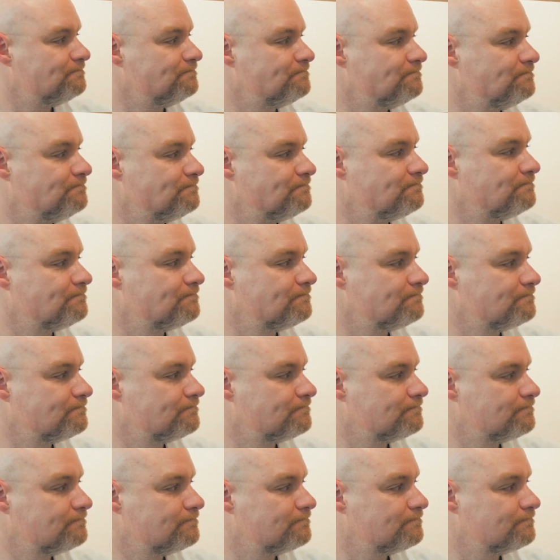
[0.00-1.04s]

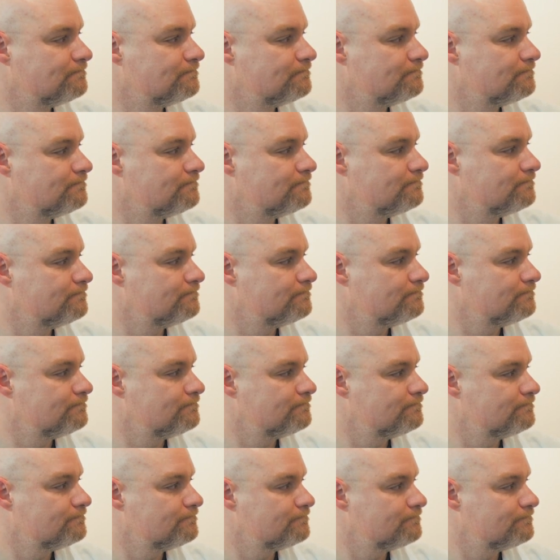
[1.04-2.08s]

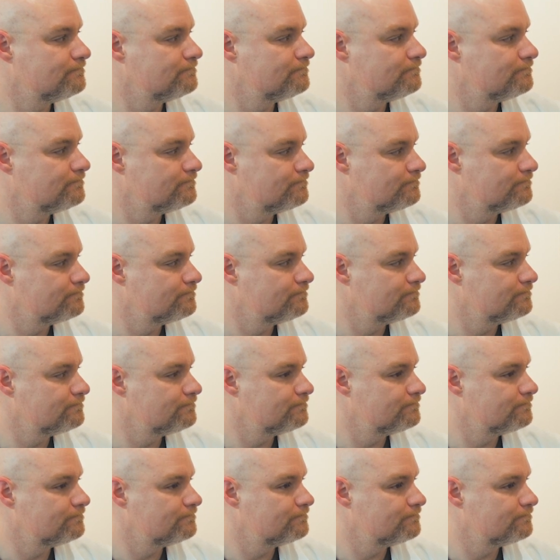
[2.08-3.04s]
No words are spoken by the person on screen.